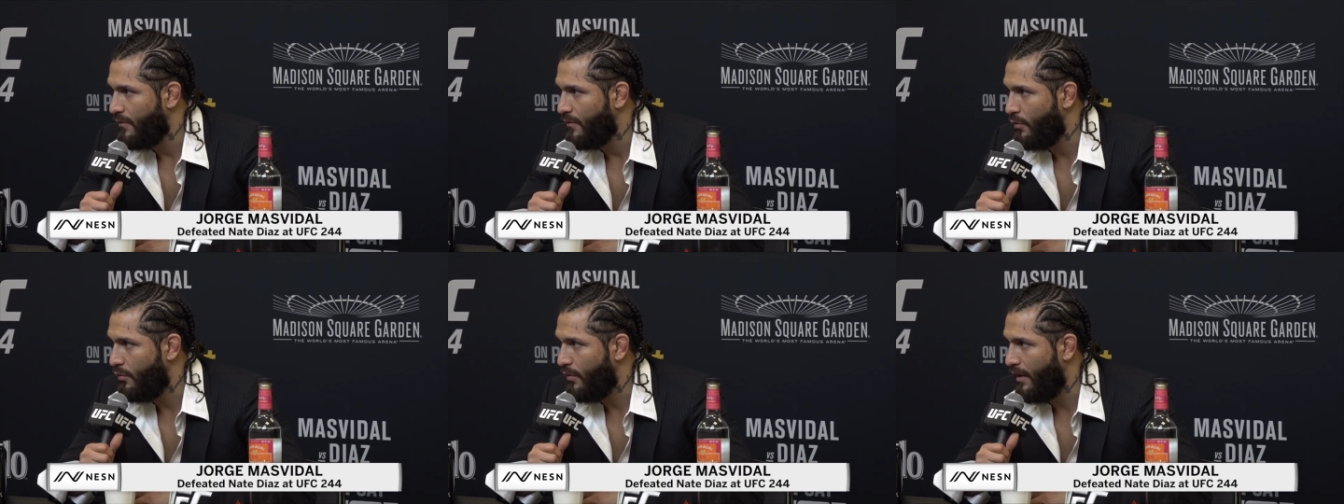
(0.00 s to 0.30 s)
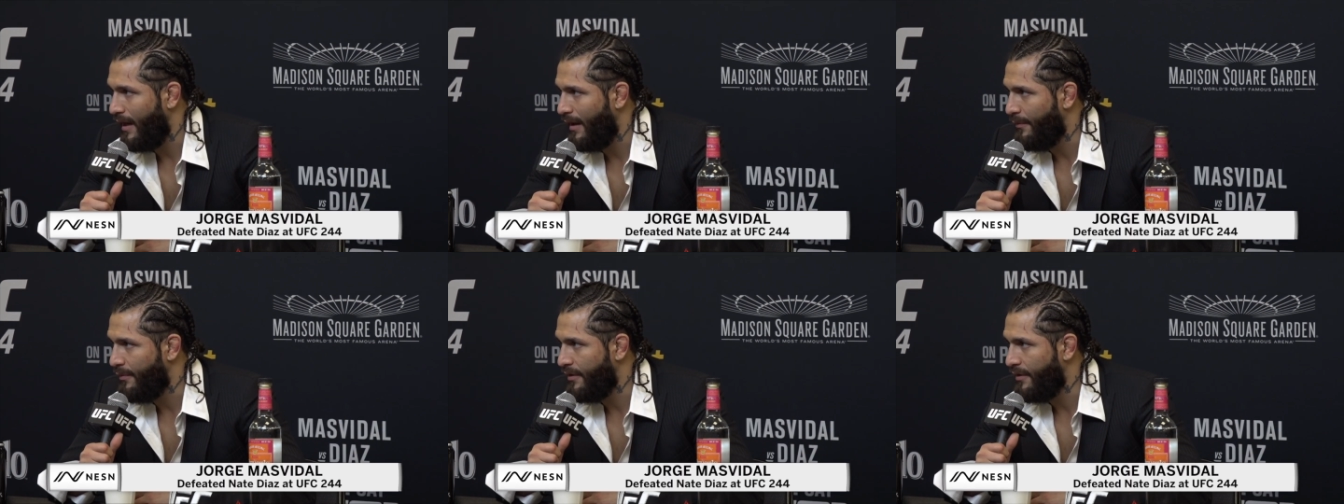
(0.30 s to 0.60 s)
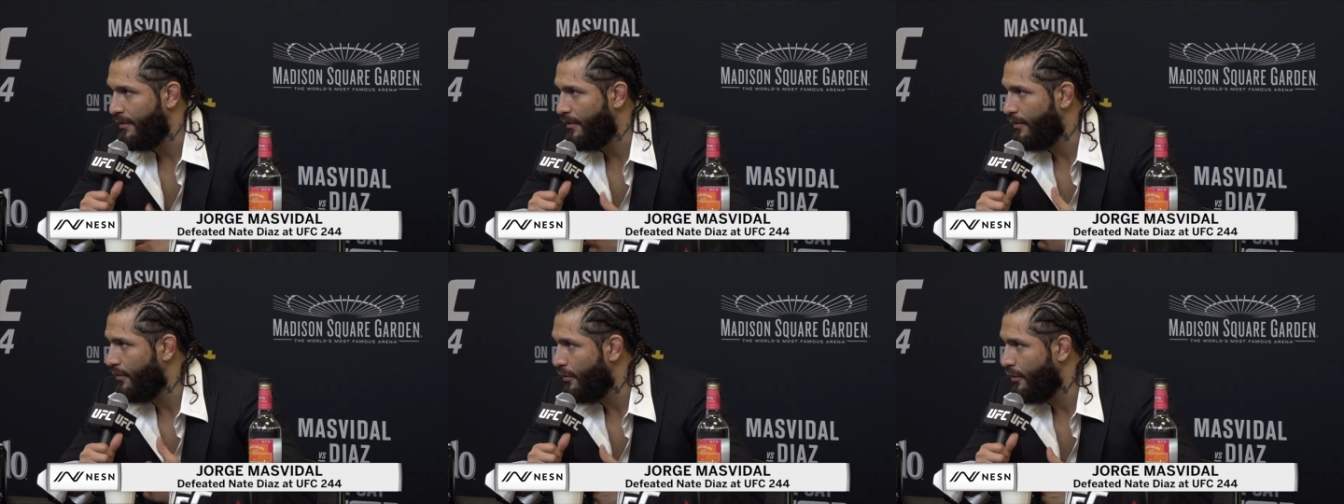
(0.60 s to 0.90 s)
What happened
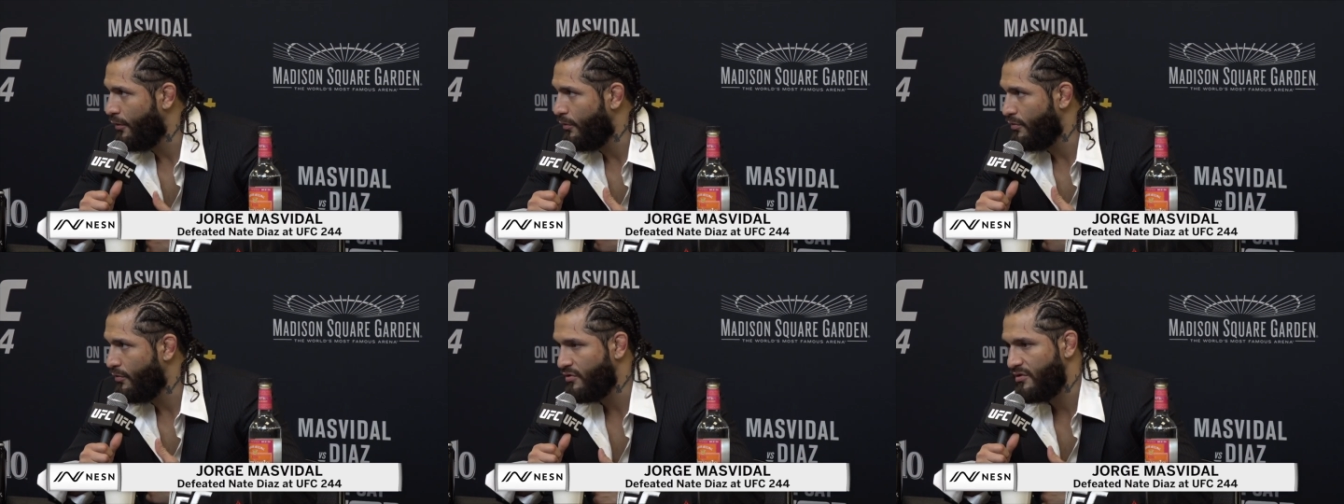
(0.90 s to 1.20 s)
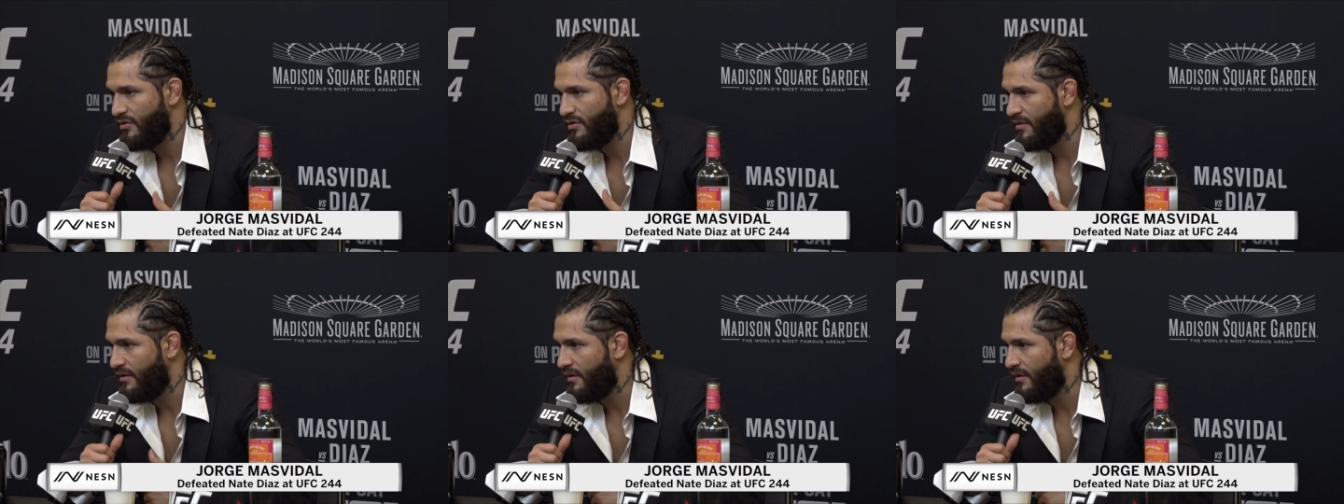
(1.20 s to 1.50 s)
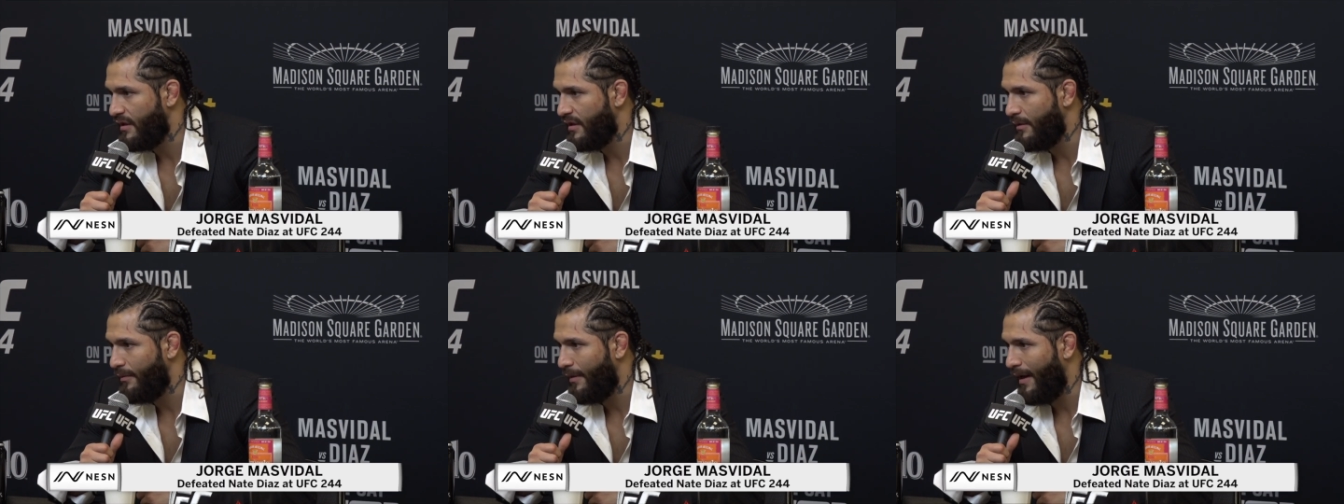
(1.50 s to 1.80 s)
in the third was just gonna
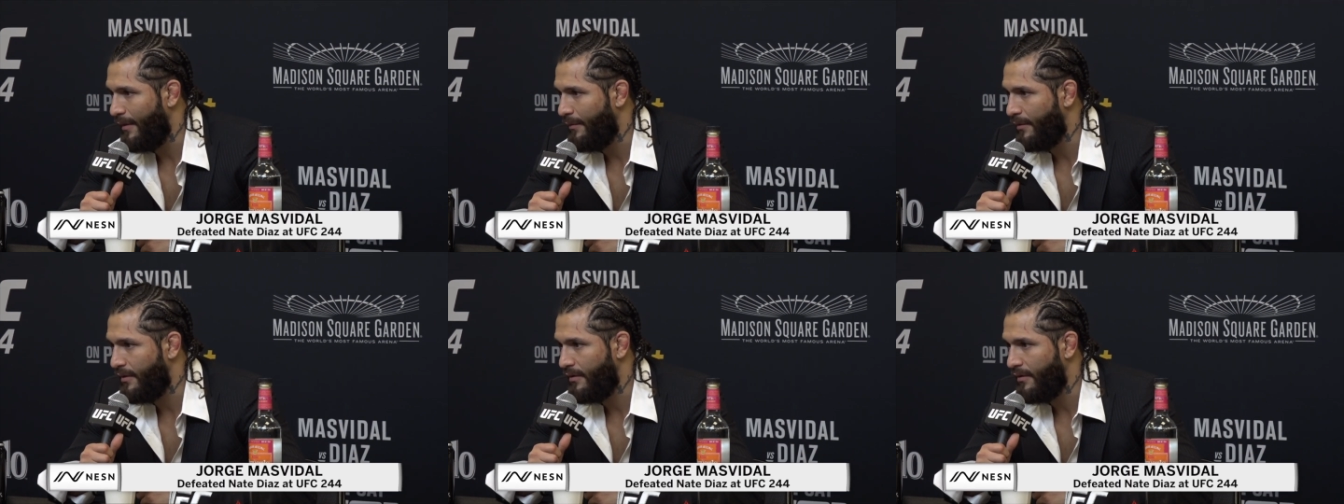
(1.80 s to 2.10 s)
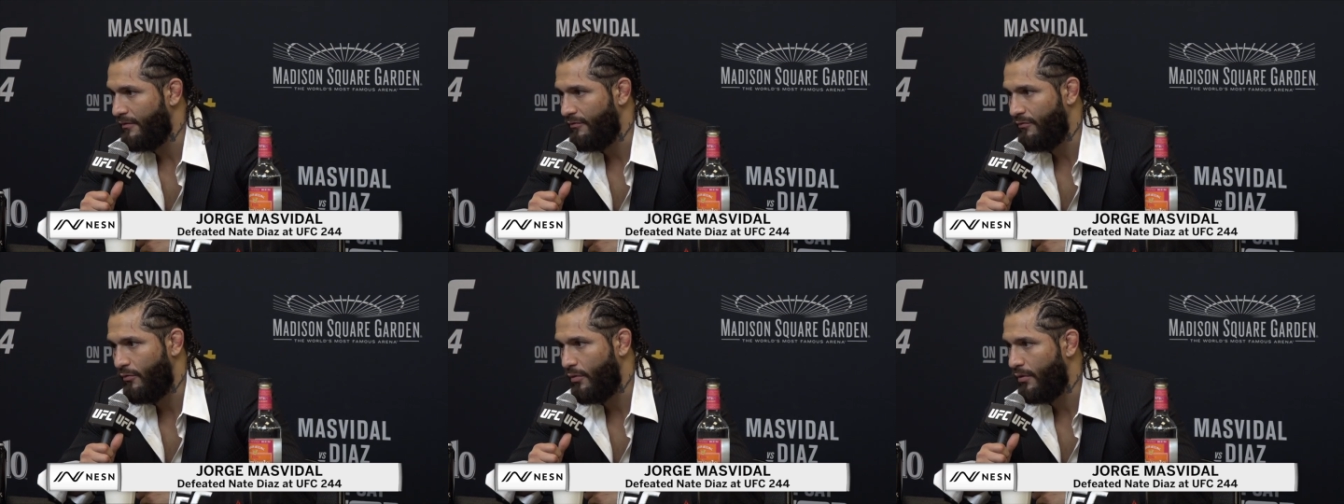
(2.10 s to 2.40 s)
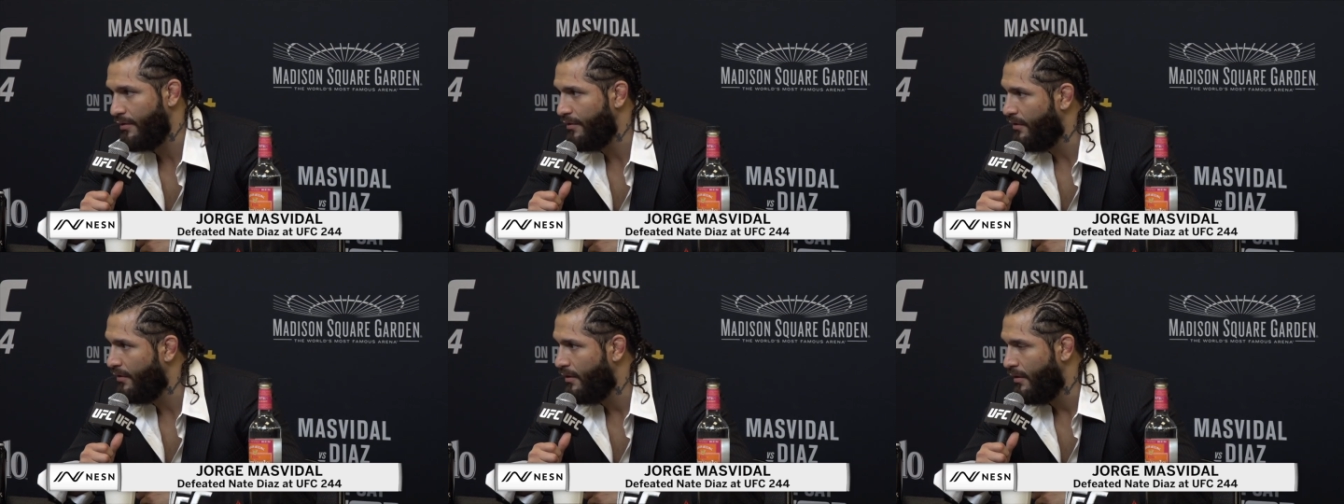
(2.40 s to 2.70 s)
keep happening in the
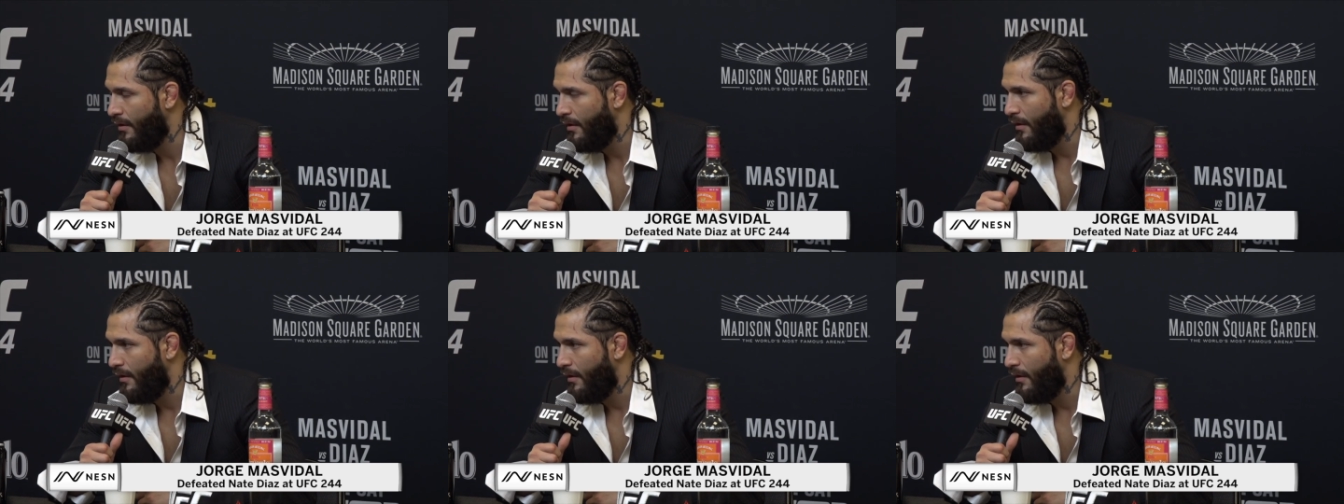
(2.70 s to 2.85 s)
fourth